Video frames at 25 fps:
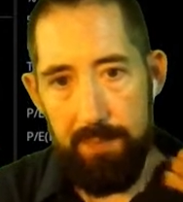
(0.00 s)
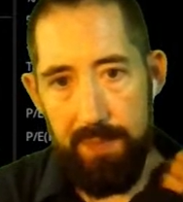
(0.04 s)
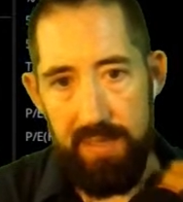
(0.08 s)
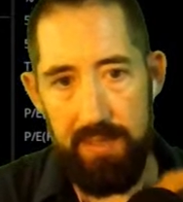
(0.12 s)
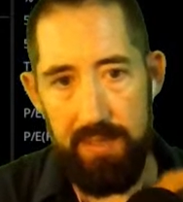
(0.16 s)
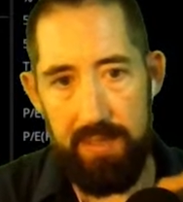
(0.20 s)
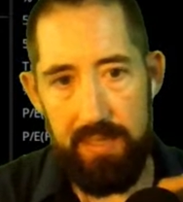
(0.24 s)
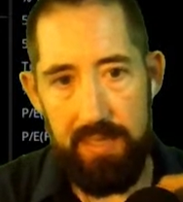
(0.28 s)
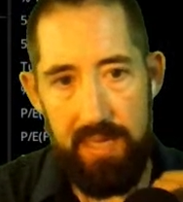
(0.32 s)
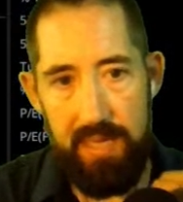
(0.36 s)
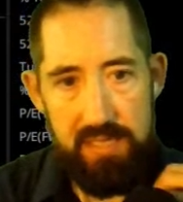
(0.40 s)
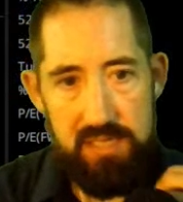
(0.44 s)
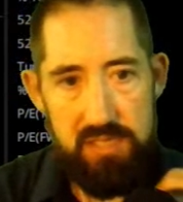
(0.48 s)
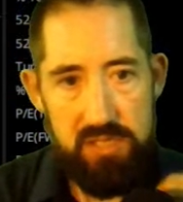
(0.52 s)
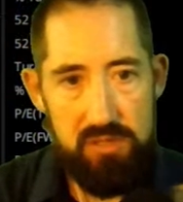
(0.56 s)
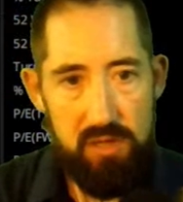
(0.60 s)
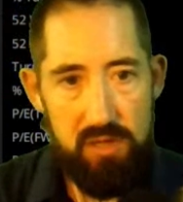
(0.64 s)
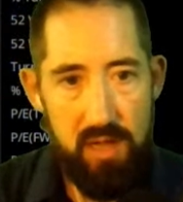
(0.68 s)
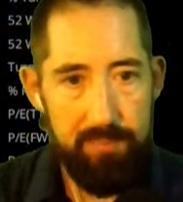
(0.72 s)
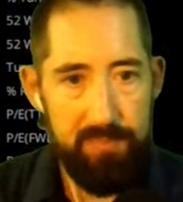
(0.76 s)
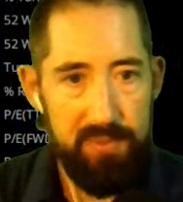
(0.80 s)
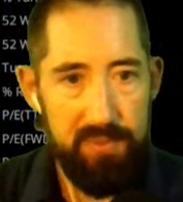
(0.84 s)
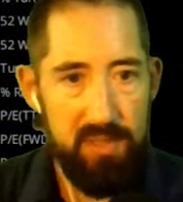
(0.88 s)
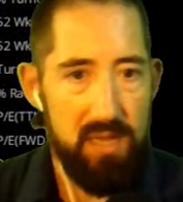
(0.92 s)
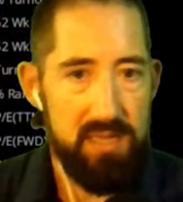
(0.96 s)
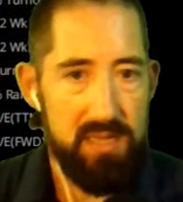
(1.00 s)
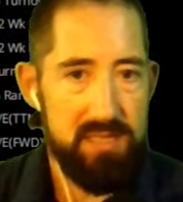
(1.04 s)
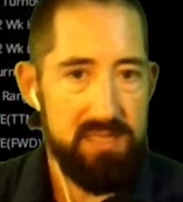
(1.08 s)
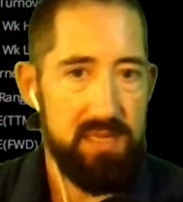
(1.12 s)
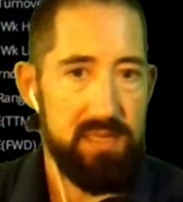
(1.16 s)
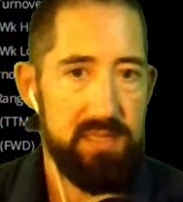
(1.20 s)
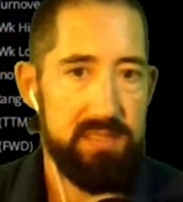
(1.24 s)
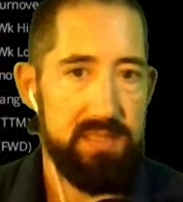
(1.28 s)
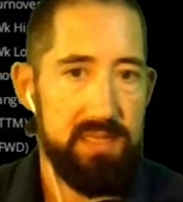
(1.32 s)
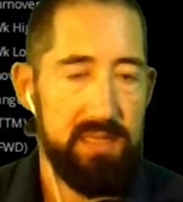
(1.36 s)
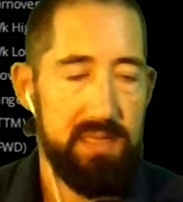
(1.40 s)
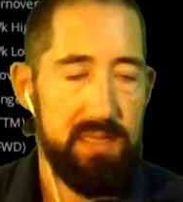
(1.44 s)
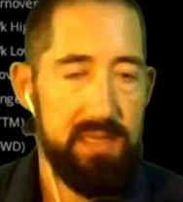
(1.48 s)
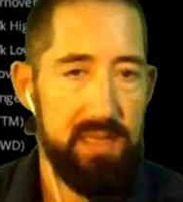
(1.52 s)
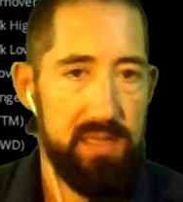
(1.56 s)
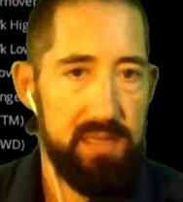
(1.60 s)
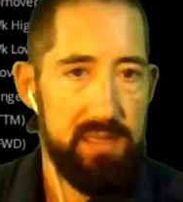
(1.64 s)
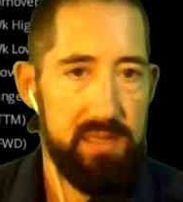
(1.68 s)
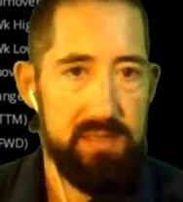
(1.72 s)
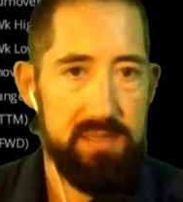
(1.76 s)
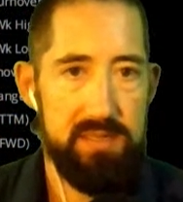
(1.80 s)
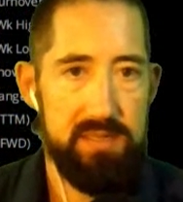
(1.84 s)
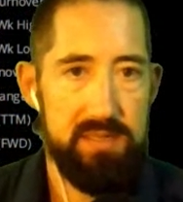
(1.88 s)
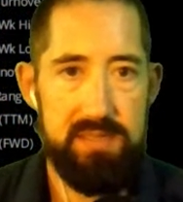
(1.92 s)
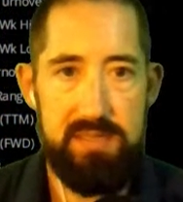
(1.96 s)
But that stop loss hunting
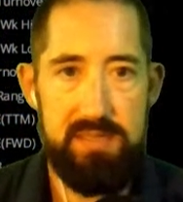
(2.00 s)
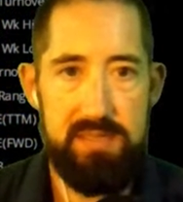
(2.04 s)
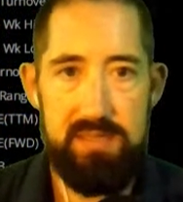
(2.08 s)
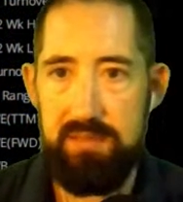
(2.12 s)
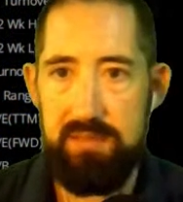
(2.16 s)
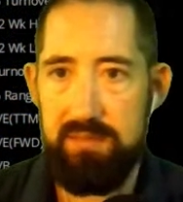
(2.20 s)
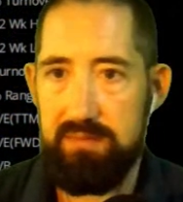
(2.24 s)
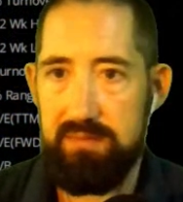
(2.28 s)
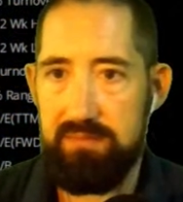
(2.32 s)
is